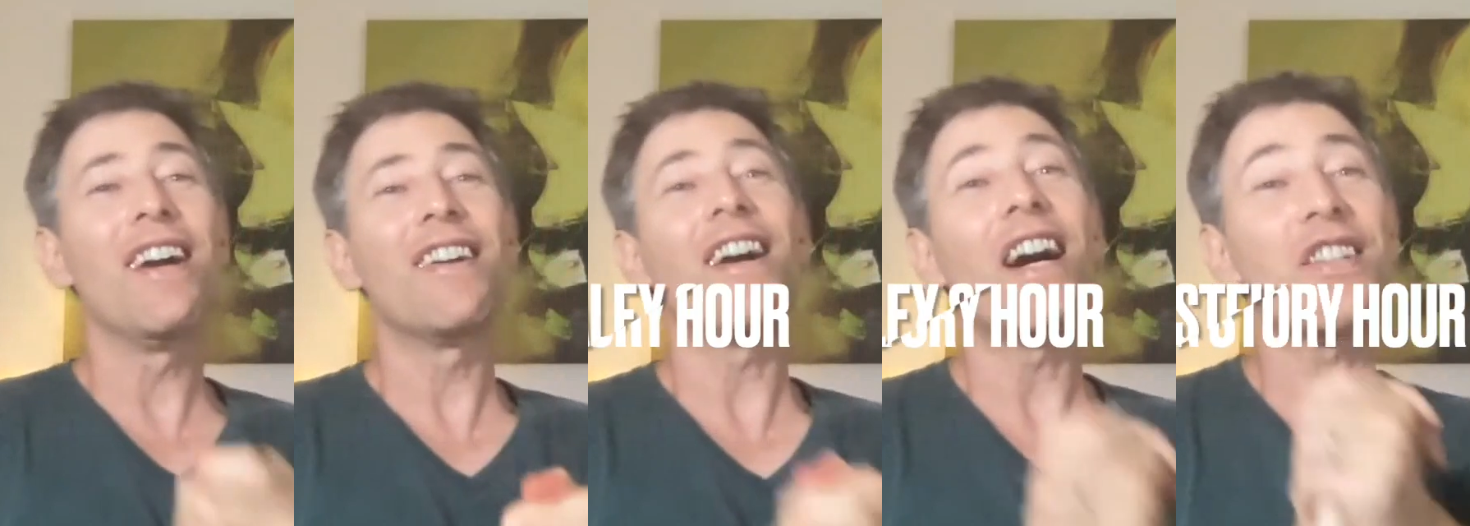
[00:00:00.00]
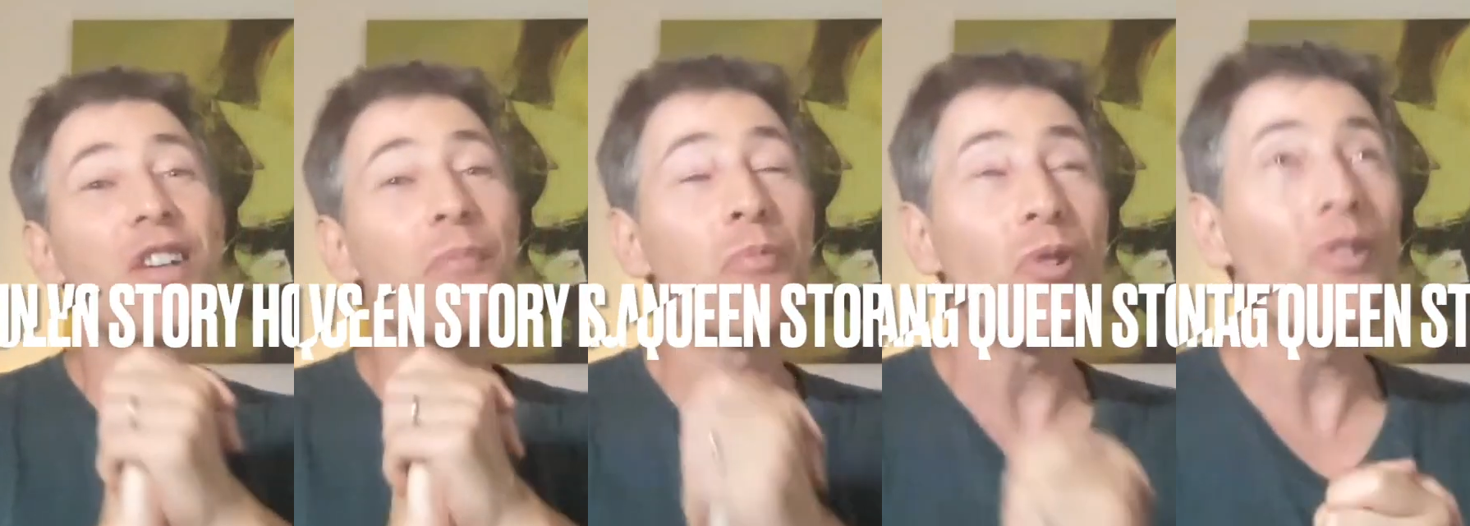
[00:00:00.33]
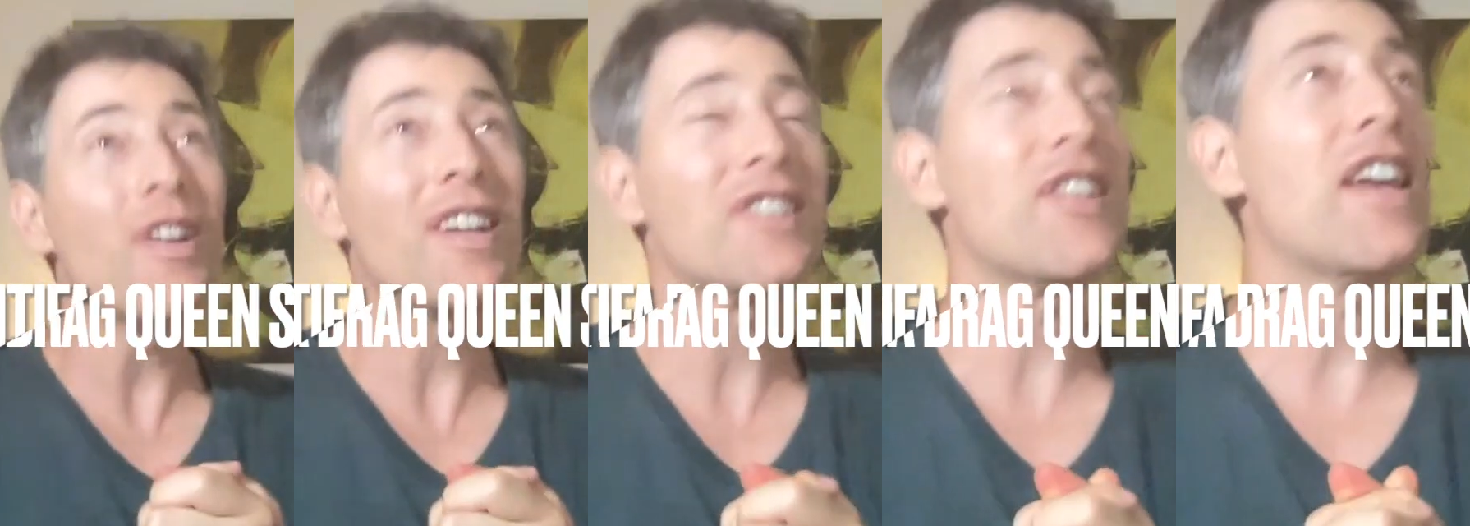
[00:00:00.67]
Guys, I'm
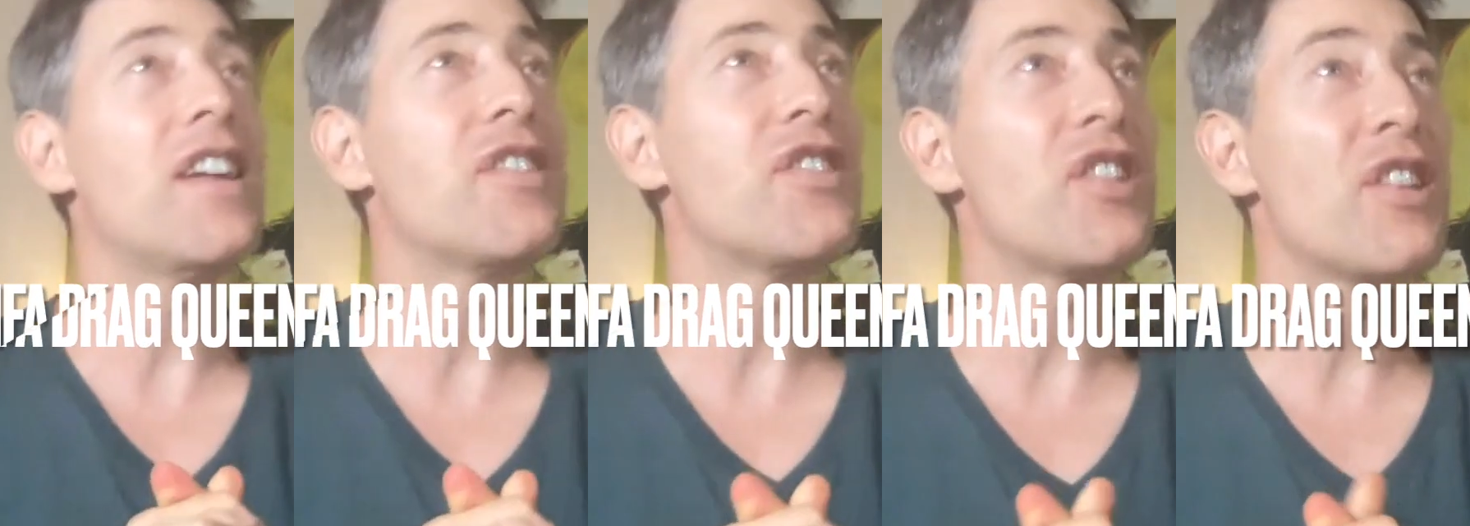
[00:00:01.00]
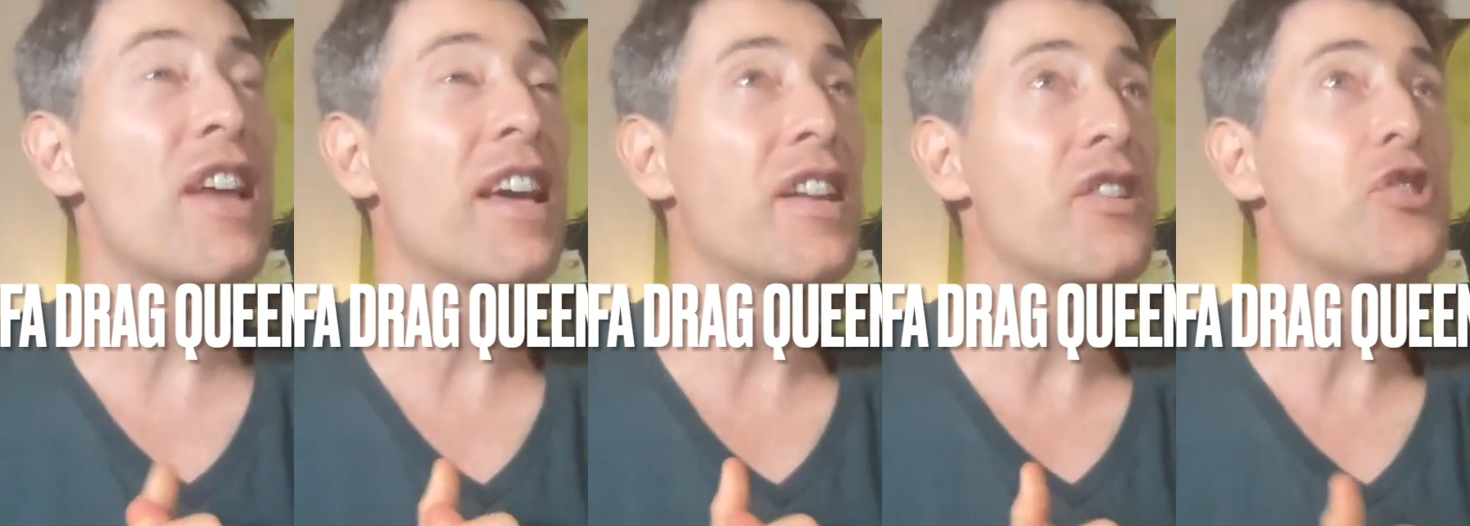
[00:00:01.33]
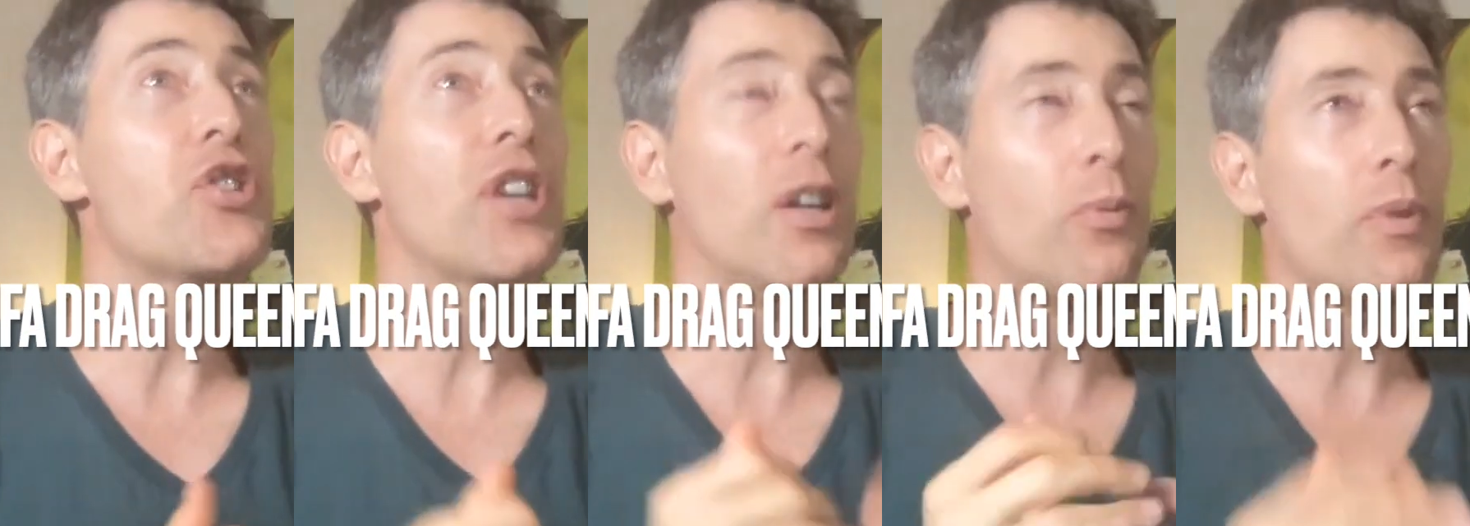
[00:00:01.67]
really excited today to
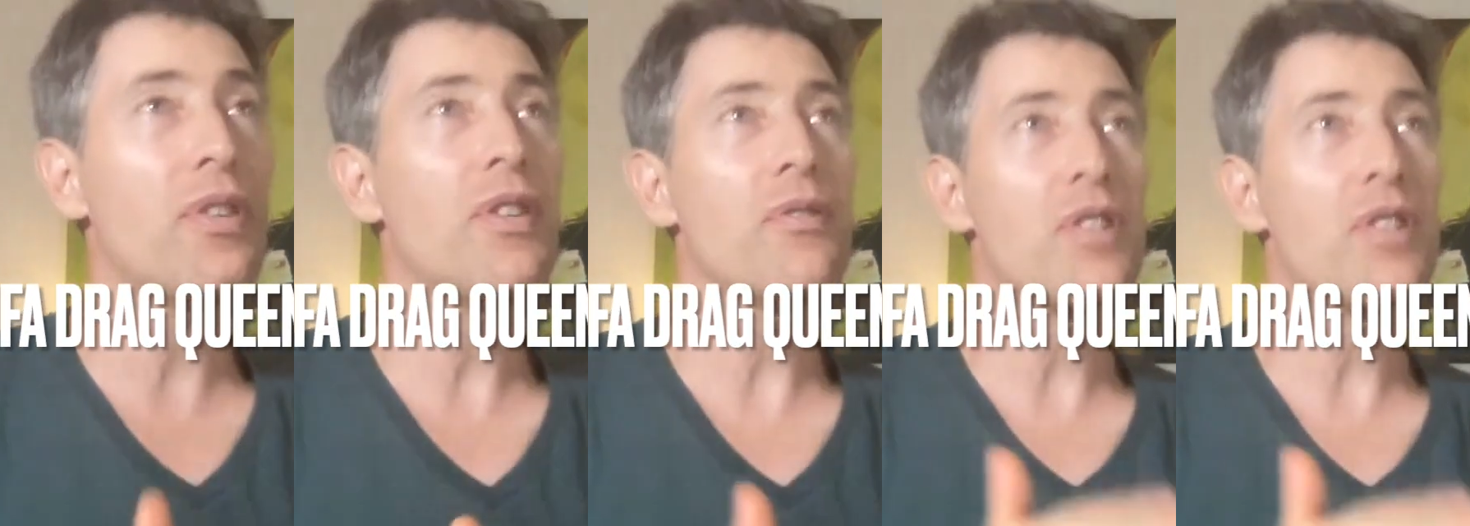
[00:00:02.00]
share with you